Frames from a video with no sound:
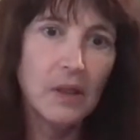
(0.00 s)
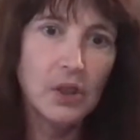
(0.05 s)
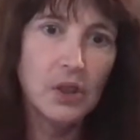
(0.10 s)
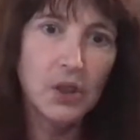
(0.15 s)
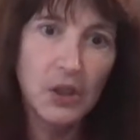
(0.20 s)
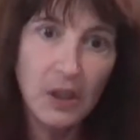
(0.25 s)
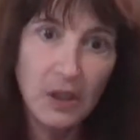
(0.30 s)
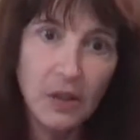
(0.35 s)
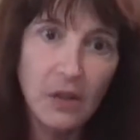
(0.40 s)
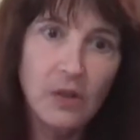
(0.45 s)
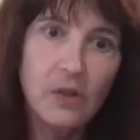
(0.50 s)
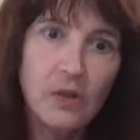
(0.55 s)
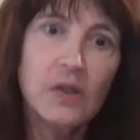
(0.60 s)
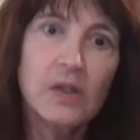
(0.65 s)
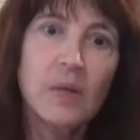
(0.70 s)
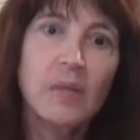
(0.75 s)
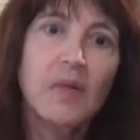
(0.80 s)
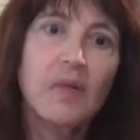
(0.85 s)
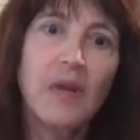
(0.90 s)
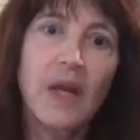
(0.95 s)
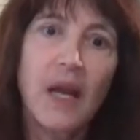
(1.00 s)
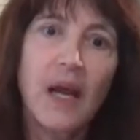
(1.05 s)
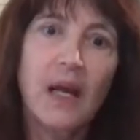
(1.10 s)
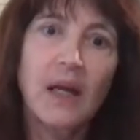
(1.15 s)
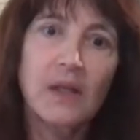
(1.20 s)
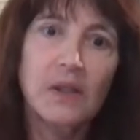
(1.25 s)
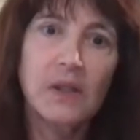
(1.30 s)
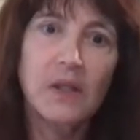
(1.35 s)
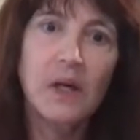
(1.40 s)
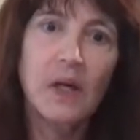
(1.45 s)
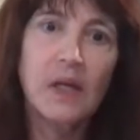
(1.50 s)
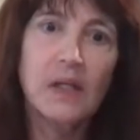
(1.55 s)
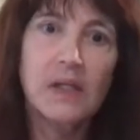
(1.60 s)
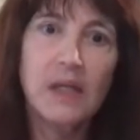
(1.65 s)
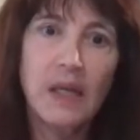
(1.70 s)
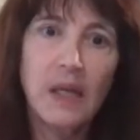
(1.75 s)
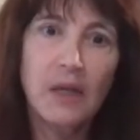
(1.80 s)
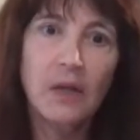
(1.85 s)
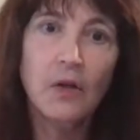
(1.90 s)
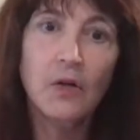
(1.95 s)
shear some of the axons
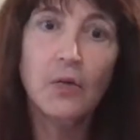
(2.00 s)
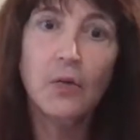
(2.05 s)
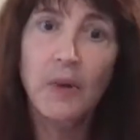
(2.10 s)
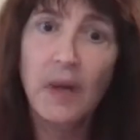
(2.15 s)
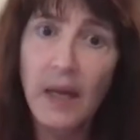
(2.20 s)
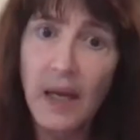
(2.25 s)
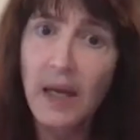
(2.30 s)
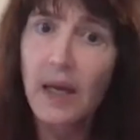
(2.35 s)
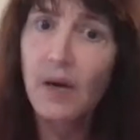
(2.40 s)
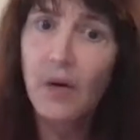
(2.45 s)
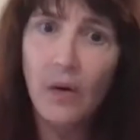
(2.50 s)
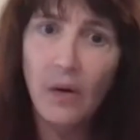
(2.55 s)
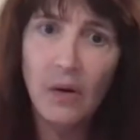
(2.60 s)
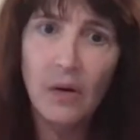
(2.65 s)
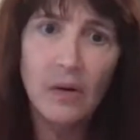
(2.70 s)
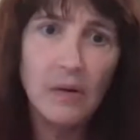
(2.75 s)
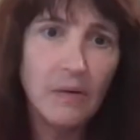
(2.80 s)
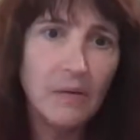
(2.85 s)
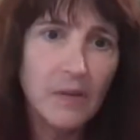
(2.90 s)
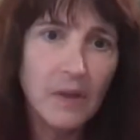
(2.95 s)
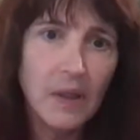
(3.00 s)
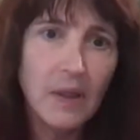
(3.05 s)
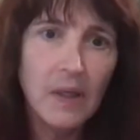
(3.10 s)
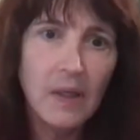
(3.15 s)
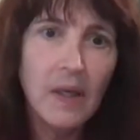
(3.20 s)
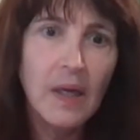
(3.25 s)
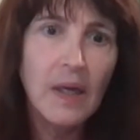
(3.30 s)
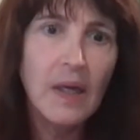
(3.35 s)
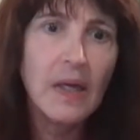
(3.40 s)
and create all of the